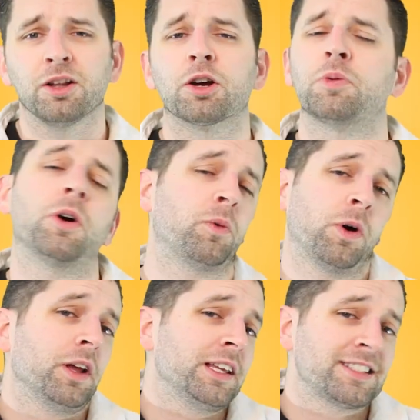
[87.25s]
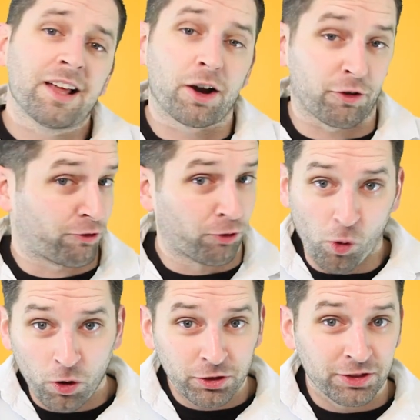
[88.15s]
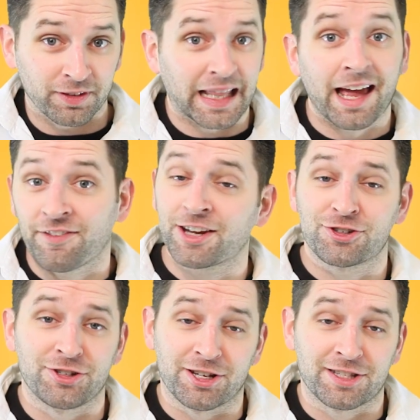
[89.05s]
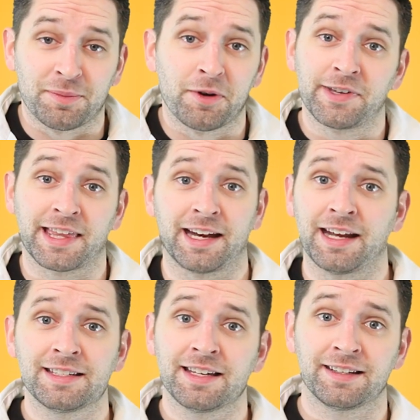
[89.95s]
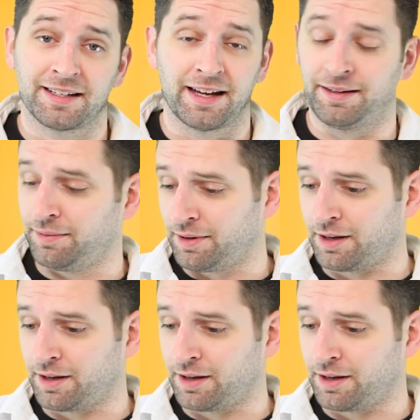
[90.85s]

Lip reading: Look, we're at least on our fourth live-action Disney movie that isn't a